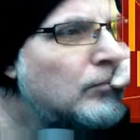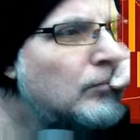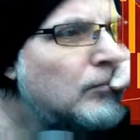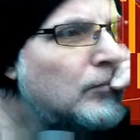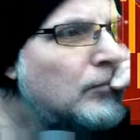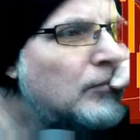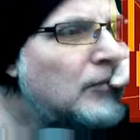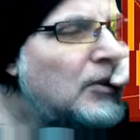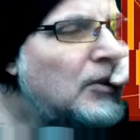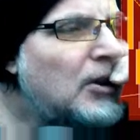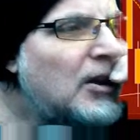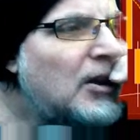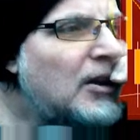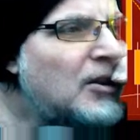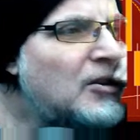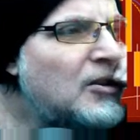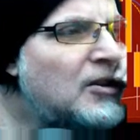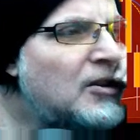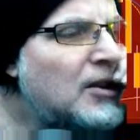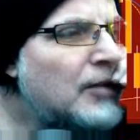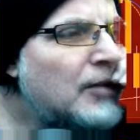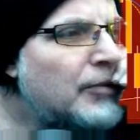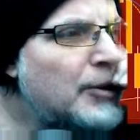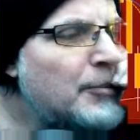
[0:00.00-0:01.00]
Yeah, you'd
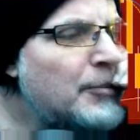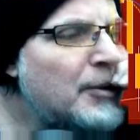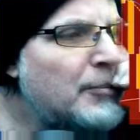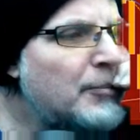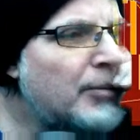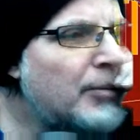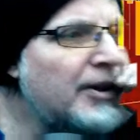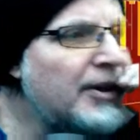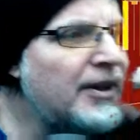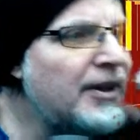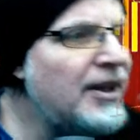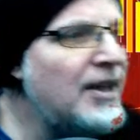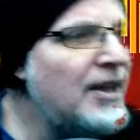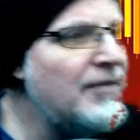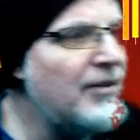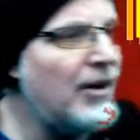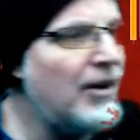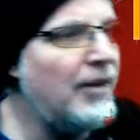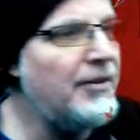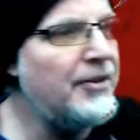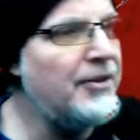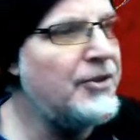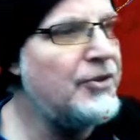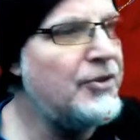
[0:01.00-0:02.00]
definitely be break even on
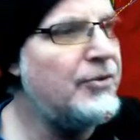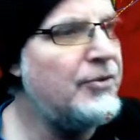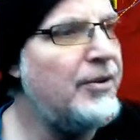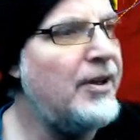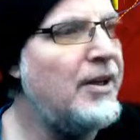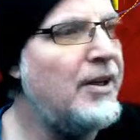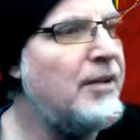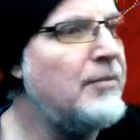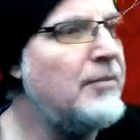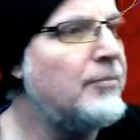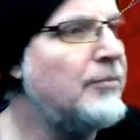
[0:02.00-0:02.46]
this trade.